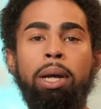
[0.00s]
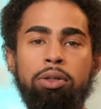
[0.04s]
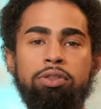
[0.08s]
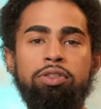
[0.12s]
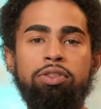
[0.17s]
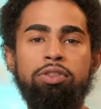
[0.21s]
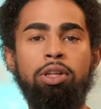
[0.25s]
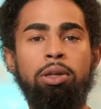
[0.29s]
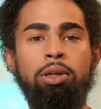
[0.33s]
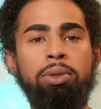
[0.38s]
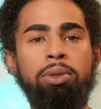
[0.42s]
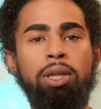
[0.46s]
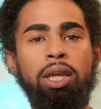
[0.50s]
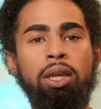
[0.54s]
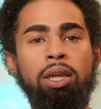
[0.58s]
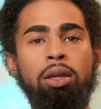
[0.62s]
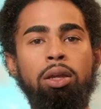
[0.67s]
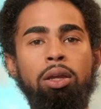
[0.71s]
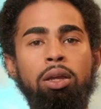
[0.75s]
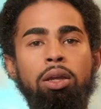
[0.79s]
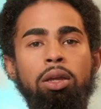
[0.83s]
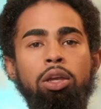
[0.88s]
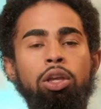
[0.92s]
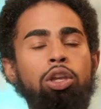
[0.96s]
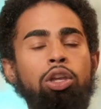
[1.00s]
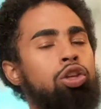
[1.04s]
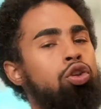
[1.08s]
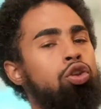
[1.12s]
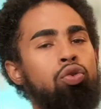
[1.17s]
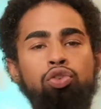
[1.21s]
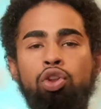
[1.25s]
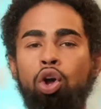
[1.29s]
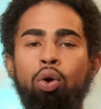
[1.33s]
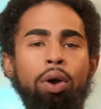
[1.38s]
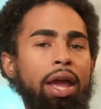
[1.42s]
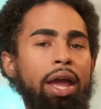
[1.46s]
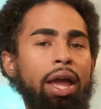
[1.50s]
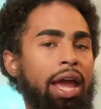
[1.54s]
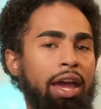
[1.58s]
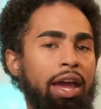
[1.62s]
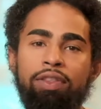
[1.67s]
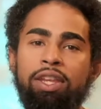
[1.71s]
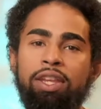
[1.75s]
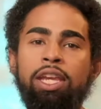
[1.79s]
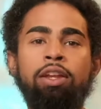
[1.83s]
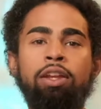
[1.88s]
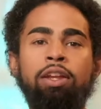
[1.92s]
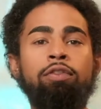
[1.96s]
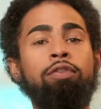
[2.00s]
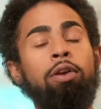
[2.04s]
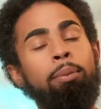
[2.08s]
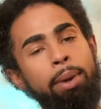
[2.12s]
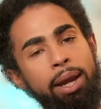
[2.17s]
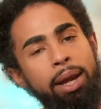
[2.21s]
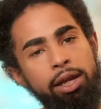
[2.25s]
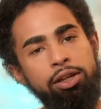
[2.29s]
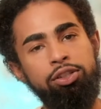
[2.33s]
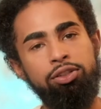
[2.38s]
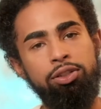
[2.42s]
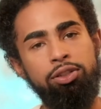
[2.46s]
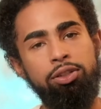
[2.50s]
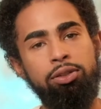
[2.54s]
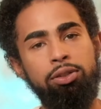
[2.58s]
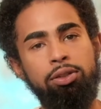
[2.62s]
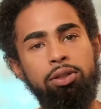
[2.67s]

something, you don't have the information.